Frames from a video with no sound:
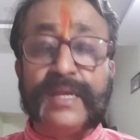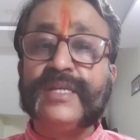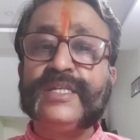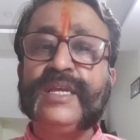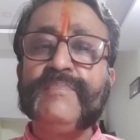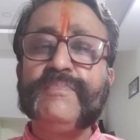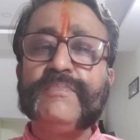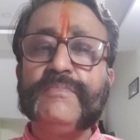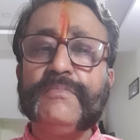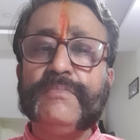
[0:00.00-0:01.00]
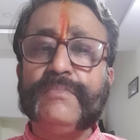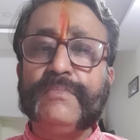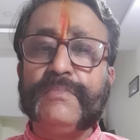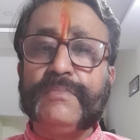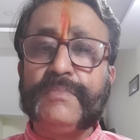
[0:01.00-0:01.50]
She
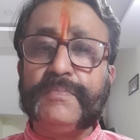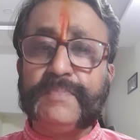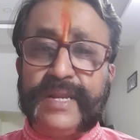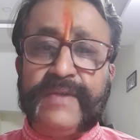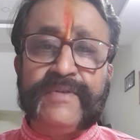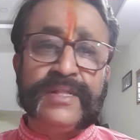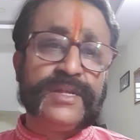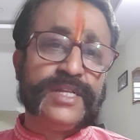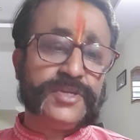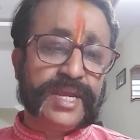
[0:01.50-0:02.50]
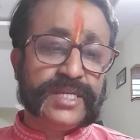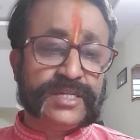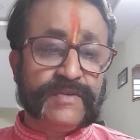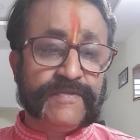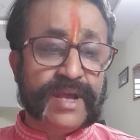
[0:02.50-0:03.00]
believed in the
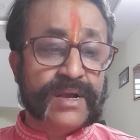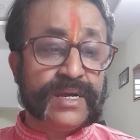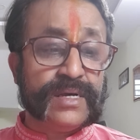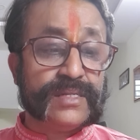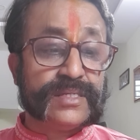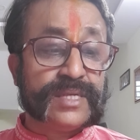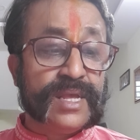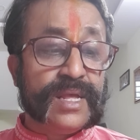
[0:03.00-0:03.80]
education of young girls